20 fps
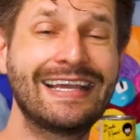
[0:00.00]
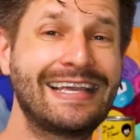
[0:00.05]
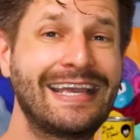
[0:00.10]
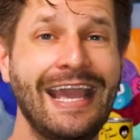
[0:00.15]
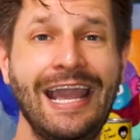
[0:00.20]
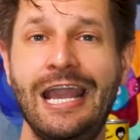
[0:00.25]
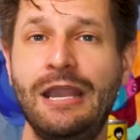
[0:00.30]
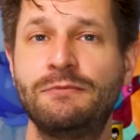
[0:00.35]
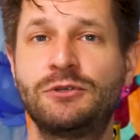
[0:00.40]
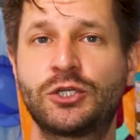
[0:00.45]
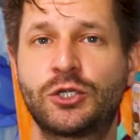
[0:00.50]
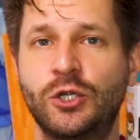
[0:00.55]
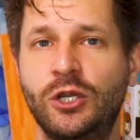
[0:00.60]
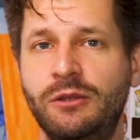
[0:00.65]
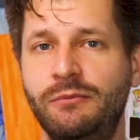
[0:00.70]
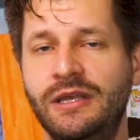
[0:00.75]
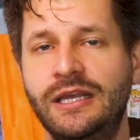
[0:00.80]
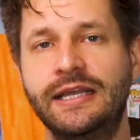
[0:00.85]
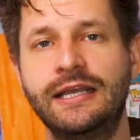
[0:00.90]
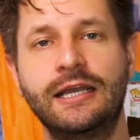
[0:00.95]
game
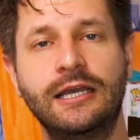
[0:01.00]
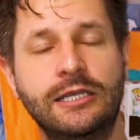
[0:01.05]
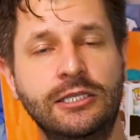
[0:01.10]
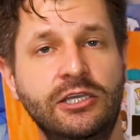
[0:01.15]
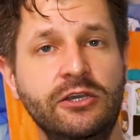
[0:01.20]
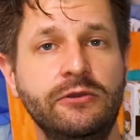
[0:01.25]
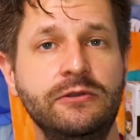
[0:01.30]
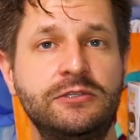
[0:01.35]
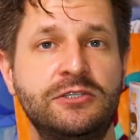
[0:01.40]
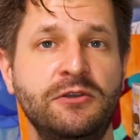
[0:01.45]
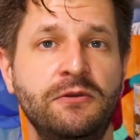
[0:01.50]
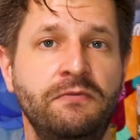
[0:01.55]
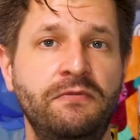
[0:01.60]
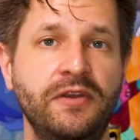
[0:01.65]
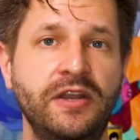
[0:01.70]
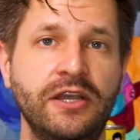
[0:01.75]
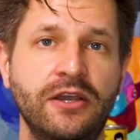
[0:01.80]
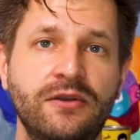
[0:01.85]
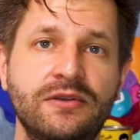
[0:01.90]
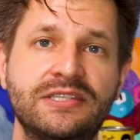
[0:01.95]
streaming, YouTube
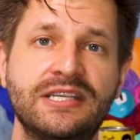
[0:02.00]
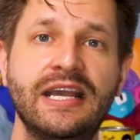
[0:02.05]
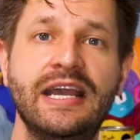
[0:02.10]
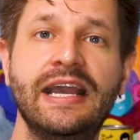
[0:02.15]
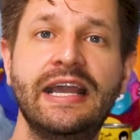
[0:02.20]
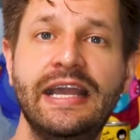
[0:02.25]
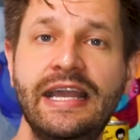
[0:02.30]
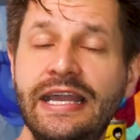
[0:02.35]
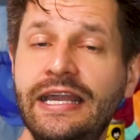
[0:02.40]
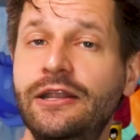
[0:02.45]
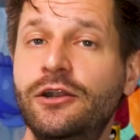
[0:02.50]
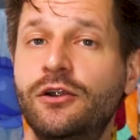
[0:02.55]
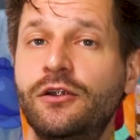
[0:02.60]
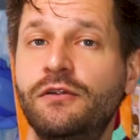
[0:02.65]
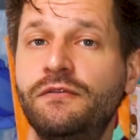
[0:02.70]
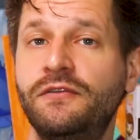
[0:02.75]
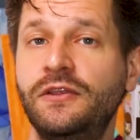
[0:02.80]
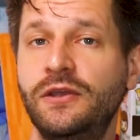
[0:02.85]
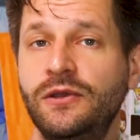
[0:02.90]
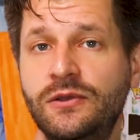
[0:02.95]
videos,
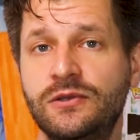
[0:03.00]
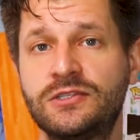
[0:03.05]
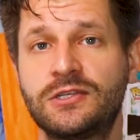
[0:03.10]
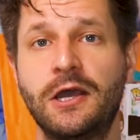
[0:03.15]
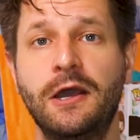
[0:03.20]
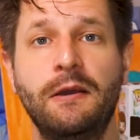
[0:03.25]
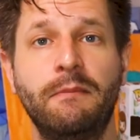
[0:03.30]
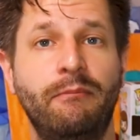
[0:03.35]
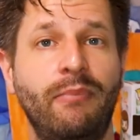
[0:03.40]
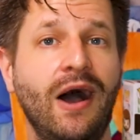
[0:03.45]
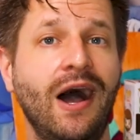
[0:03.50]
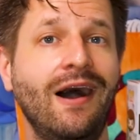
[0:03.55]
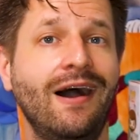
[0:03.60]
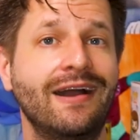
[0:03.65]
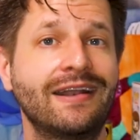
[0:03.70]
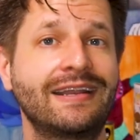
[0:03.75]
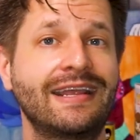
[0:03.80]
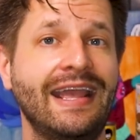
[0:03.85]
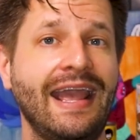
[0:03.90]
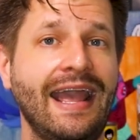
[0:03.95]
interviews,
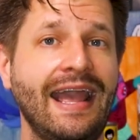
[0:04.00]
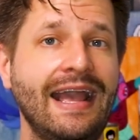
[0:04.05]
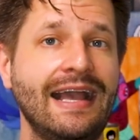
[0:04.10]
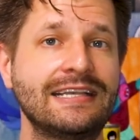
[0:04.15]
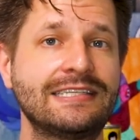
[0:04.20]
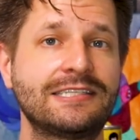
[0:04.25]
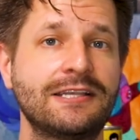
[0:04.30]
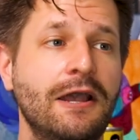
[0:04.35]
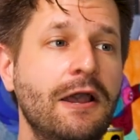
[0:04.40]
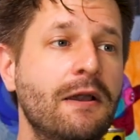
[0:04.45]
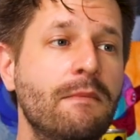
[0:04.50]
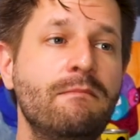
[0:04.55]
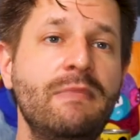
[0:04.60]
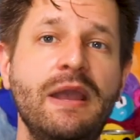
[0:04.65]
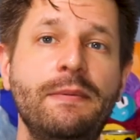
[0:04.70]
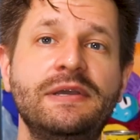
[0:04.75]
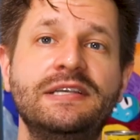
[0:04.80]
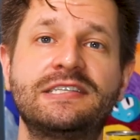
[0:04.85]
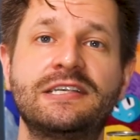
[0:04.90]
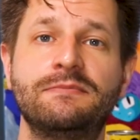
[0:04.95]
podcasts,
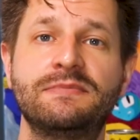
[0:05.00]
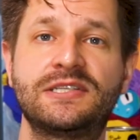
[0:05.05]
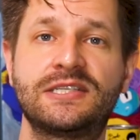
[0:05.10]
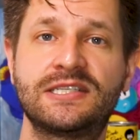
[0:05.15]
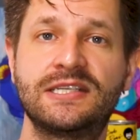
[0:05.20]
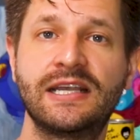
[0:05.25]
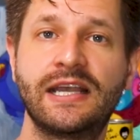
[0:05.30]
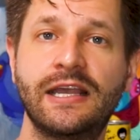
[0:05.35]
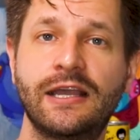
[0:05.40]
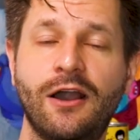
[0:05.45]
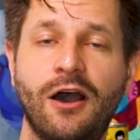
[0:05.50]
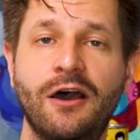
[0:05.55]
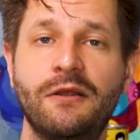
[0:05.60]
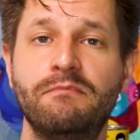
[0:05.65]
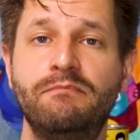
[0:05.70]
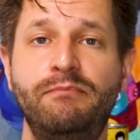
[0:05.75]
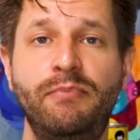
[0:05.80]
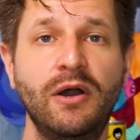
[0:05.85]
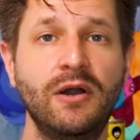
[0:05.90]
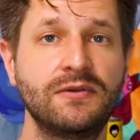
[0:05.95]
maybe some singing
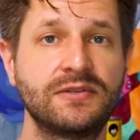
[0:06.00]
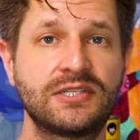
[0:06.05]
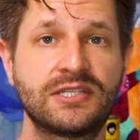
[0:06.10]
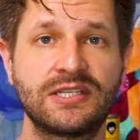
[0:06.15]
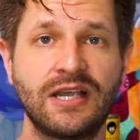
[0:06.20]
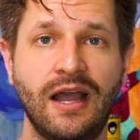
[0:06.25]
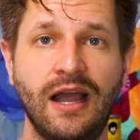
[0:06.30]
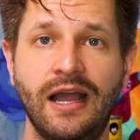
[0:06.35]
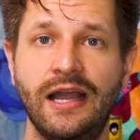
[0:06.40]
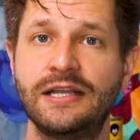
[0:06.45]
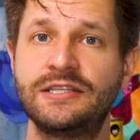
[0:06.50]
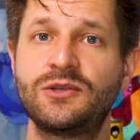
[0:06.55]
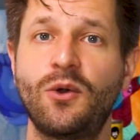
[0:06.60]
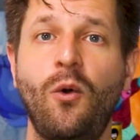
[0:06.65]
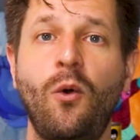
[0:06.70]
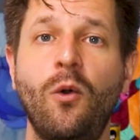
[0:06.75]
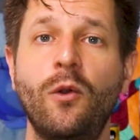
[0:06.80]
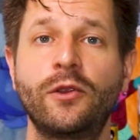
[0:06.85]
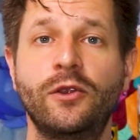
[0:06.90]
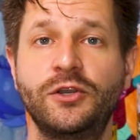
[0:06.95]
on both sides,
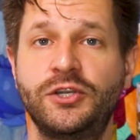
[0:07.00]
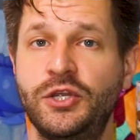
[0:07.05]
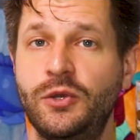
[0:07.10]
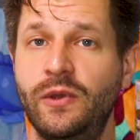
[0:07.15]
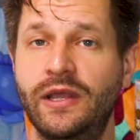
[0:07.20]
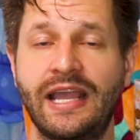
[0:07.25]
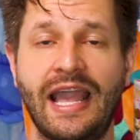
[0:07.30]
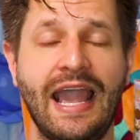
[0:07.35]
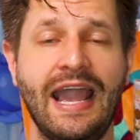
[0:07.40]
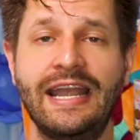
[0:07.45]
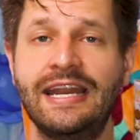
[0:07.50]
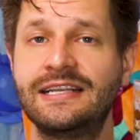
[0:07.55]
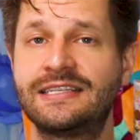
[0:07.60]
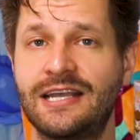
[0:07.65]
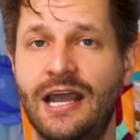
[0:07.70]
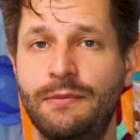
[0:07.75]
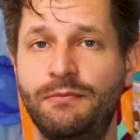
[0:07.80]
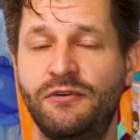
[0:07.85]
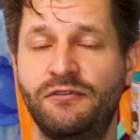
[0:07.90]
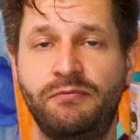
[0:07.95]
or you're doing any
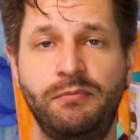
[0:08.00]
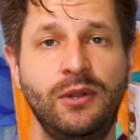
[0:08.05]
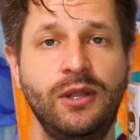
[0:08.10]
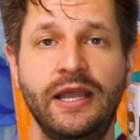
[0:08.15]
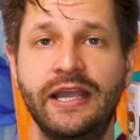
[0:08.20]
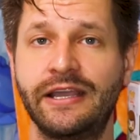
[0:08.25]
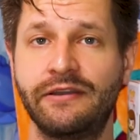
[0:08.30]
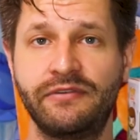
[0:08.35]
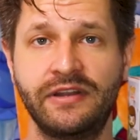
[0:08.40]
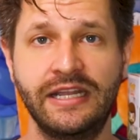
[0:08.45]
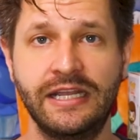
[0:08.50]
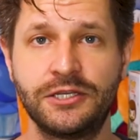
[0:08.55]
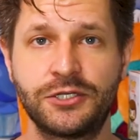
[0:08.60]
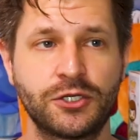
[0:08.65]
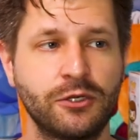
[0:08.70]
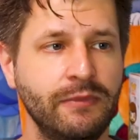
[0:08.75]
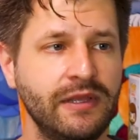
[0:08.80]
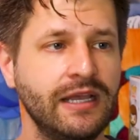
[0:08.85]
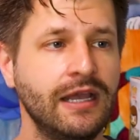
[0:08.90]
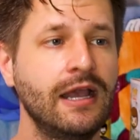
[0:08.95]
type of playing of an
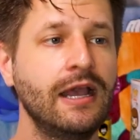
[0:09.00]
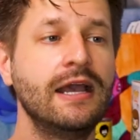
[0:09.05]
instrument,